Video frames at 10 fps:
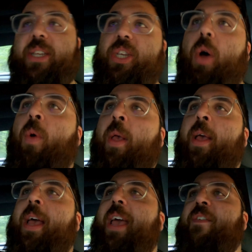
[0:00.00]
So
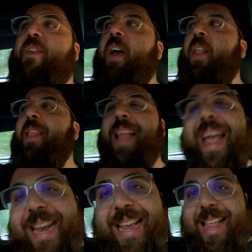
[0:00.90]
if a
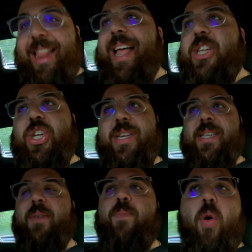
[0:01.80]
light clutch
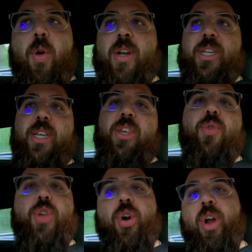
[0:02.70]
is important to
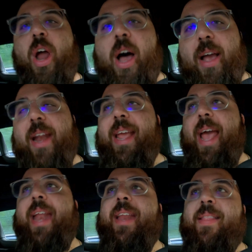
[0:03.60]
you, you're not gonna
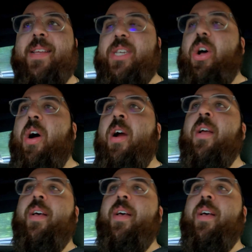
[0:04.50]
get it in this car.